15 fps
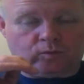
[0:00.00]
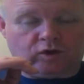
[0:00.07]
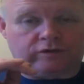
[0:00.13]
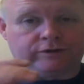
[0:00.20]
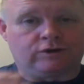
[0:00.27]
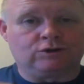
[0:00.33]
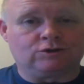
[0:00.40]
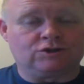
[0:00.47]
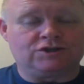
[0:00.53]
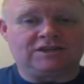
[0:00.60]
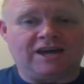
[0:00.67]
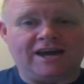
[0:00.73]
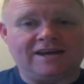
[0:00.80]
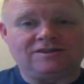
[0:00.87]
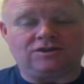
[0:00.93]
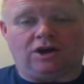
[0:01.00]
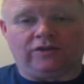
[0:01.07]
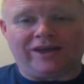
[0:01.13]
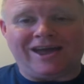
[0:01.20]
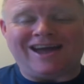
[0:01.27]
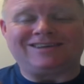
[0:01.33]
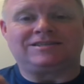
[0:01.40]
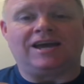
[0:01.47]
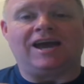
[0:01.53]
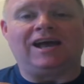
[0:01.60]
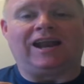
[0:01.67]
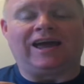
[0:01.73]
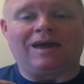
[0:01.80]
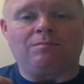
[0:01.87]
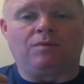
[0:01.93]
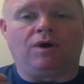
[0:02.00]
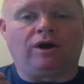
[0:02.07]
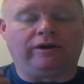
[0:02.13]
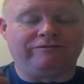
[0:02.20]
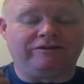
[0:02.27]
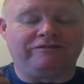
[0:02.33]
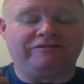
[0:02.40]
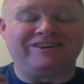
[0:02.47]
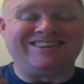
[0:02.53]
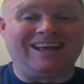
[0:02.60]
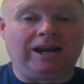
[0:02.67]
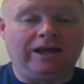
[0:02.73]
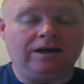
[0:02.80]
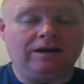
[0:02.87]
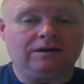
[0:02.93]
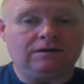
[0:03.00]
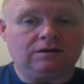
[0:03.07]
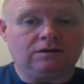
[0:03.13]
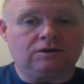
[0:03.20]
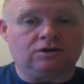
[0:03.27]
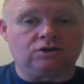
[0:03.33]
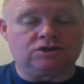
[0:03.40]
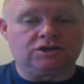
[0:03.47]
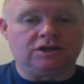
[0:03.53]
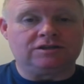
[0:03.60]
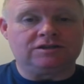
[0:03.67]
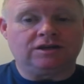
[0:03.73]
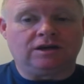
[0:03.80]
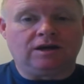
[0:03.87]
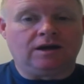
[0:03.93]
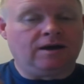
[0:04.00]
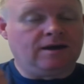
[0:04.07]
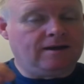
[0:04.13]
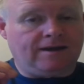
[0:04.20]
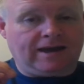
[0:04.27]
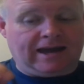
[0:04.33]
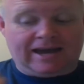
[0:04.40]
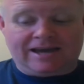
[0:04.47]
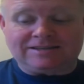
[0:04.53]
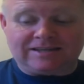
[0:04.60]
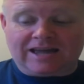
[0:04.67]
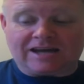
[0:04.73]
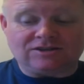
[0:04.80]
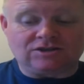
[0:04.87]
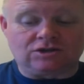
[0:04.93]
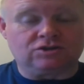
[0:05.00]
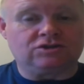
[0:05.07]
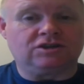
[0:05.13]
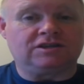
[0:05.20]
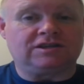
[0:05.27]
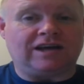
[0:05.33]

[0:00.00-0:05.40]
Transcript: the custard taste. On the exhale, I get more of a vanilla custard. It is a nice custard.